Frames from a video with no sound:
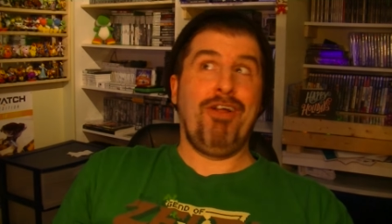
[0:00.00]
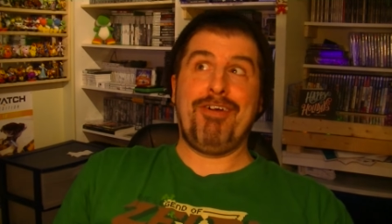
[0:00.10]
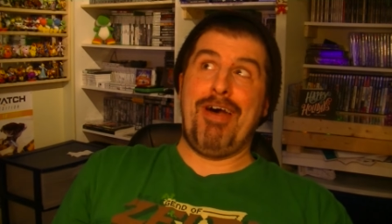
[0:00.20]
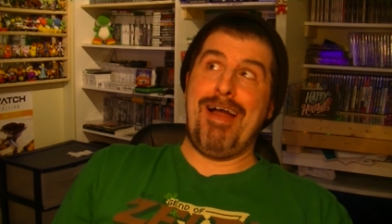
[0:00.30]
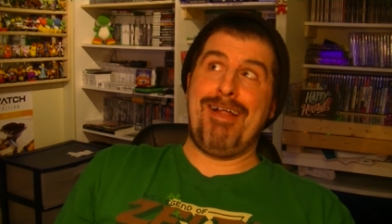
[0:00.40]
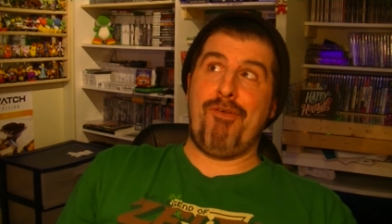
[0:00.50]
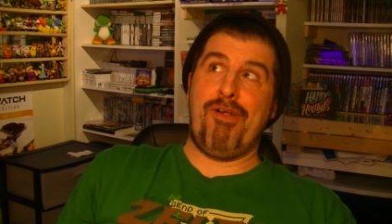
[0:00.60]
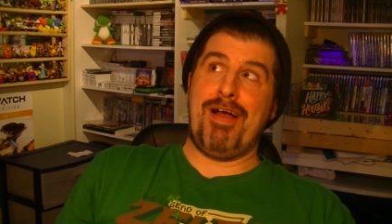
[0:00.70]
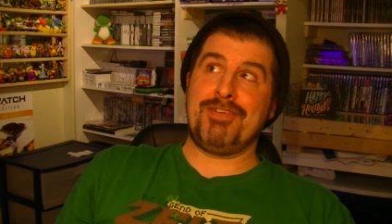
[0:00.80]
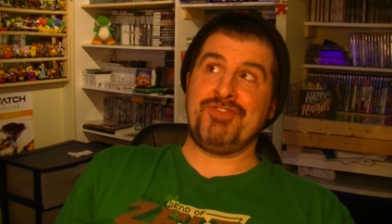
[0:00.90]
look at that.
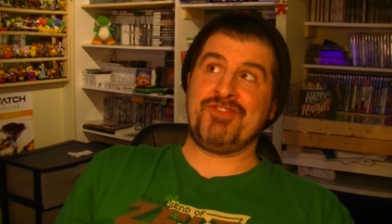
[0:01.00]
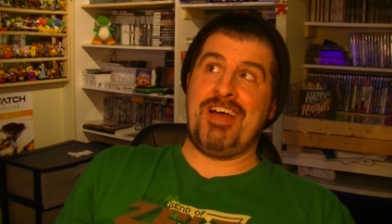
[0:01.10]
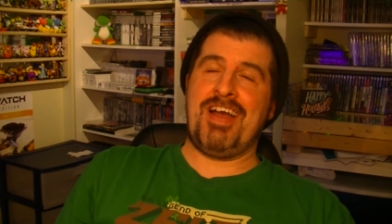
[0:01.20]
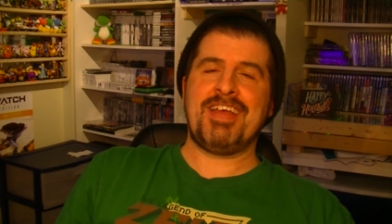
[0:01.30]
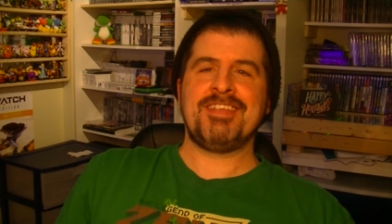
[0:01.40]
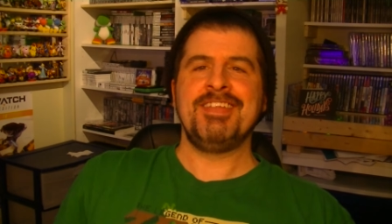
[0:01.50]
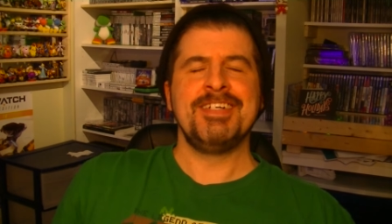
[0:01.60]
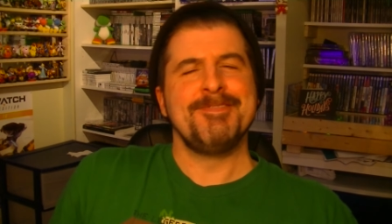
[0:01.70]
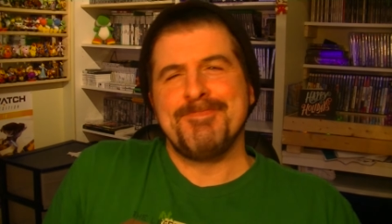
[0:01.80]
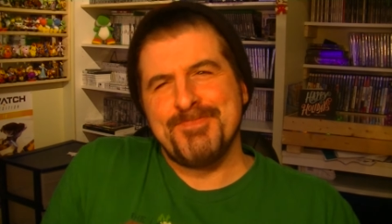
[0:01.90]
Oh, I just died. And
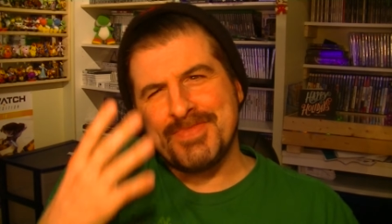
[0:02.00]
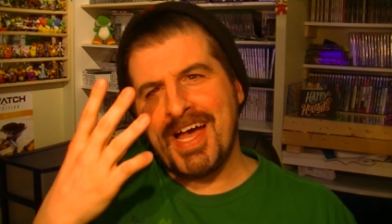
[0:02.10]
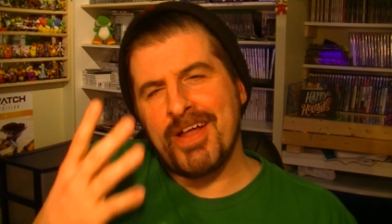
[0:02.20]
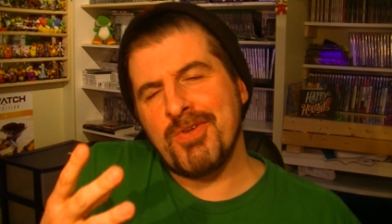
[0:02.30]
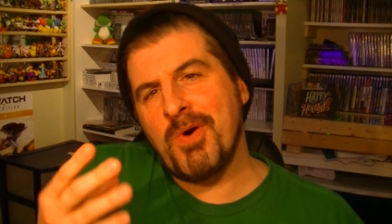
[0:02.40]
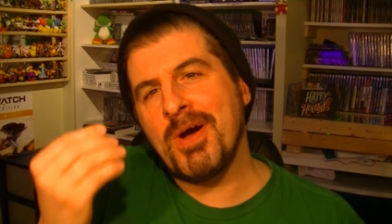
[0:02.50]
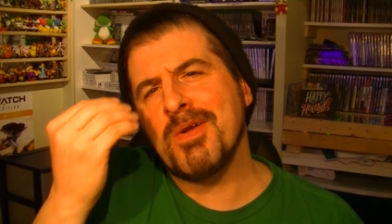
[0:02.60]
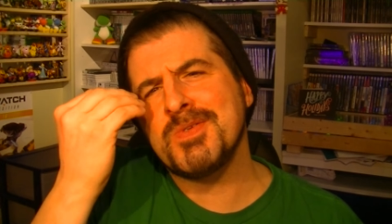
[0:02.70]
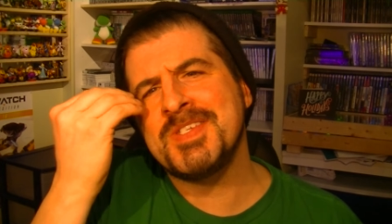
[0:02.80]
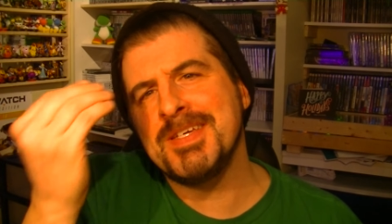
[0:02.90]
I don't know. I
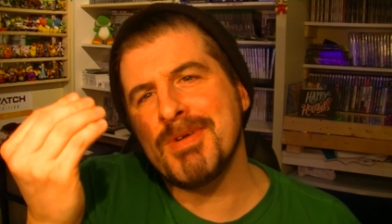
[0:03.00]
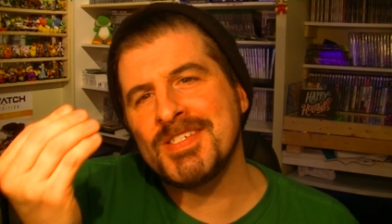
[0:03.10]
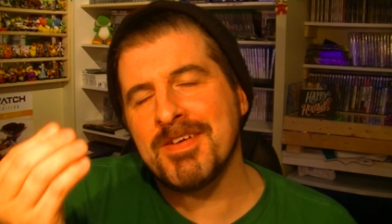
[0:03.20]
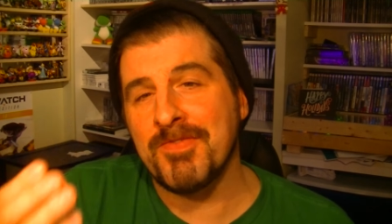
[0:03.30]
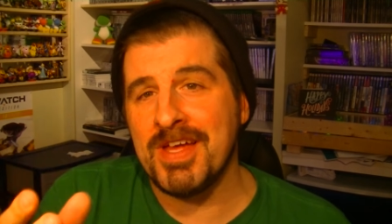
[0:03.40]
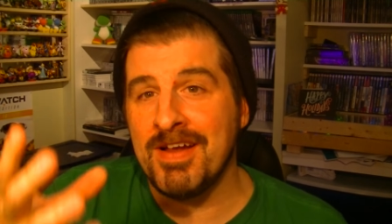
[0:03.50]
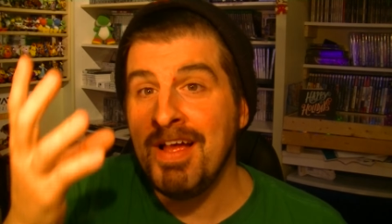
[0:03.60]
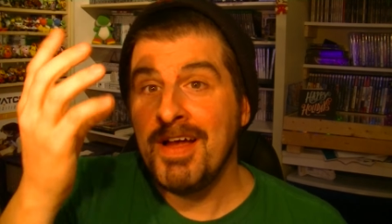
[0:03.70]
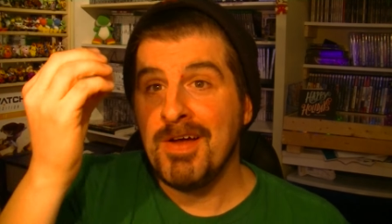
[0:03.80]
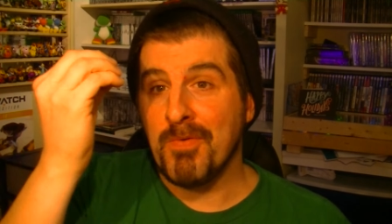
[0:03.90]
don't see myself there.
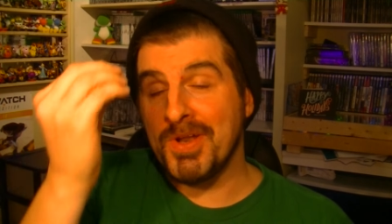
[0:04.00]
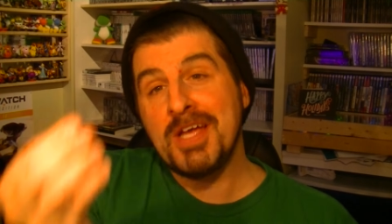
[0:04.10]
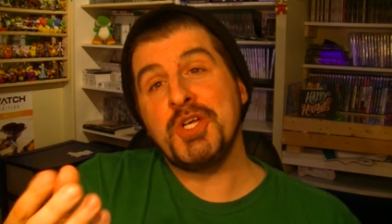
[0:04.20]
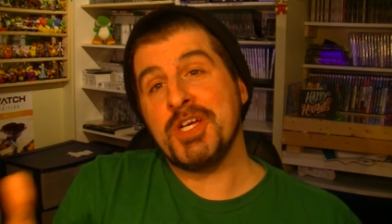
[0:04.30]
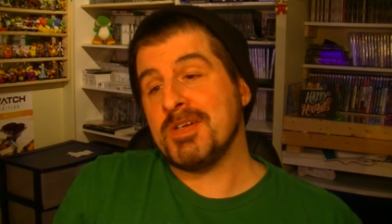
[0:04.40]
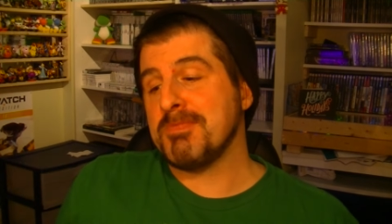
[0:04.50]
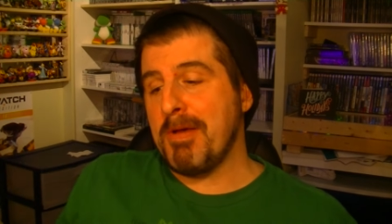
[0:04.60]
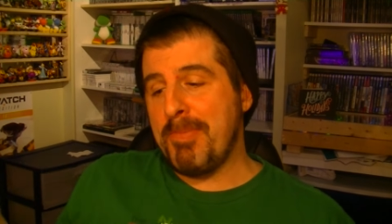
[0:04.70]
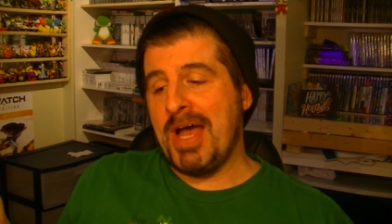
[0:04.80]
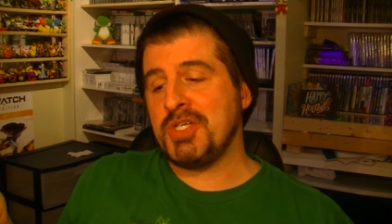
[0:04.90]
What I share is
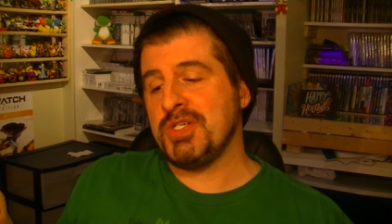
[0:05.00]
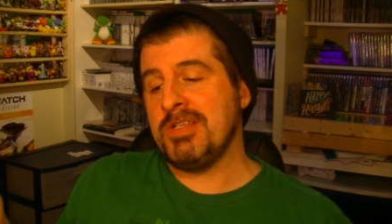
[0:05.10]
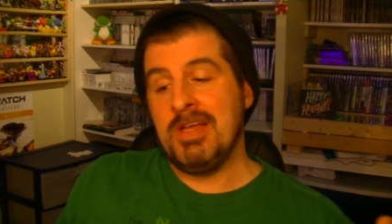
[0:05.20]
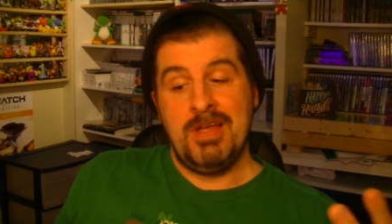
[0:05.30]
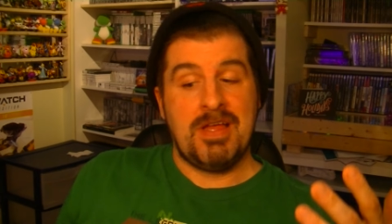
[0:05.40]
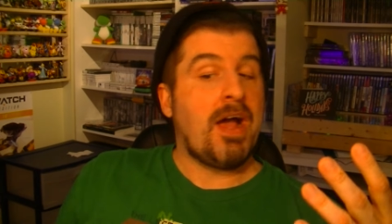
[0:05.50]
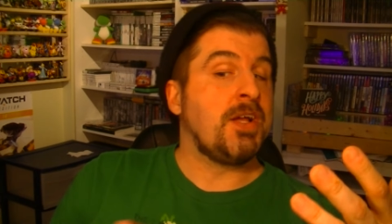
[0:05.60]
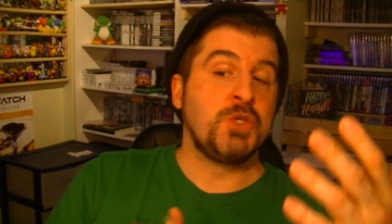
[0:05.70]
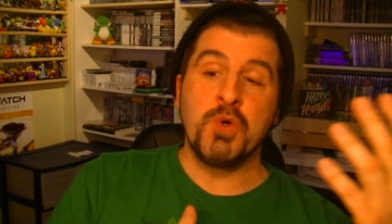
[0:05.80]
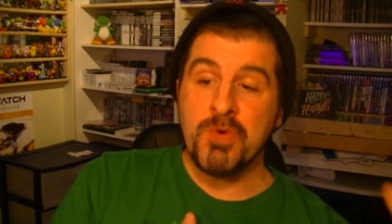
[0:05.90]
my passion.
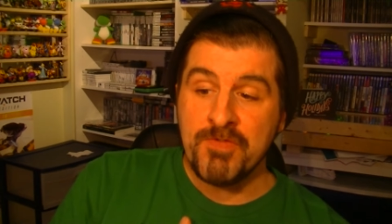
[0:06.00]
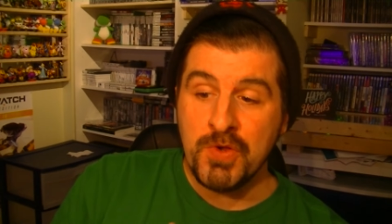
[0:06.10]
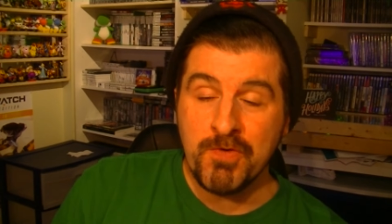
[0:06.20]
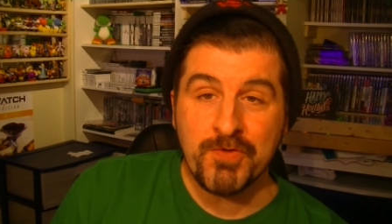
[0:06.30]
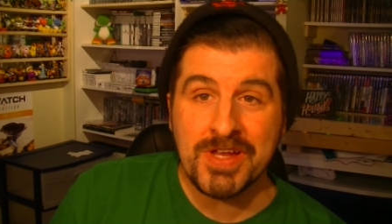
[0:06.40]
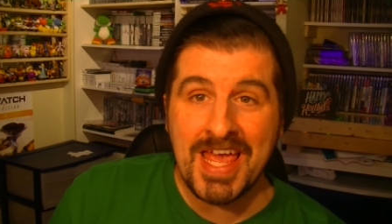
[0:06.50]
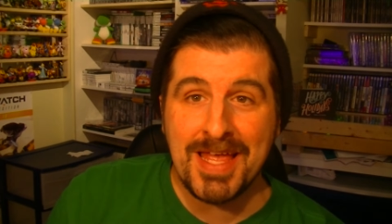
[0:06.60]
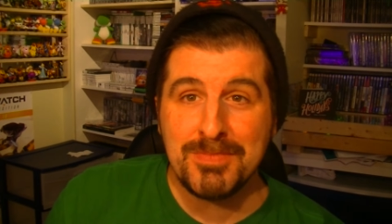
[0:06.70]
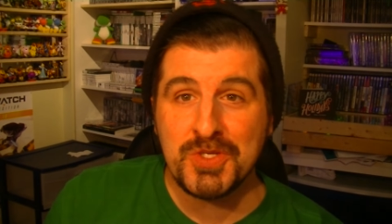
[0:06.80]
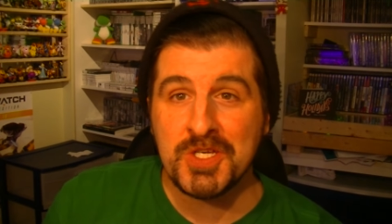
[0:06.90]
I do review for
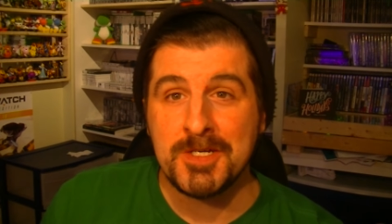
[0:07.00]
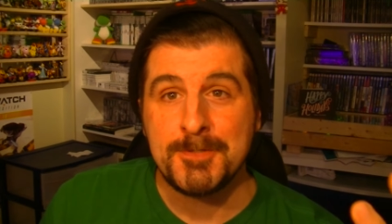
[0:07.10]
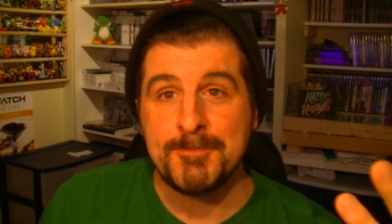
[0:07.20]
games,